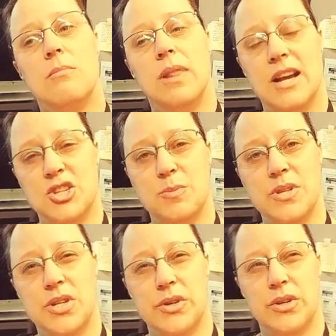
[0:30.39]
lecture
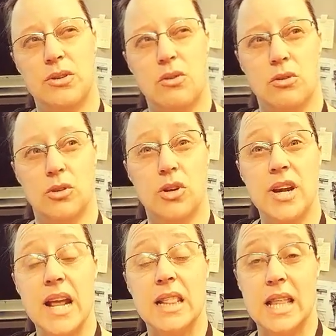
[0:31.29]
material or
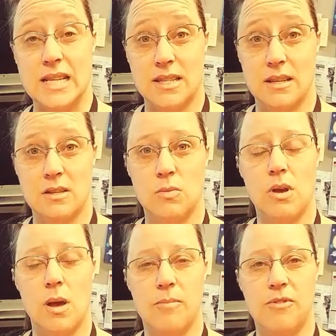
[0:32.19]
learning lessons will
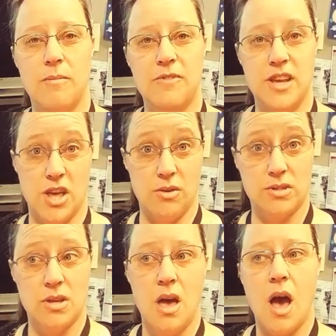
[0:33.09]
come from
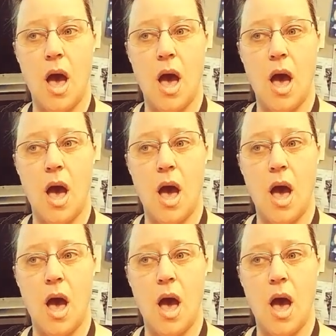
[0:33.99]
videos.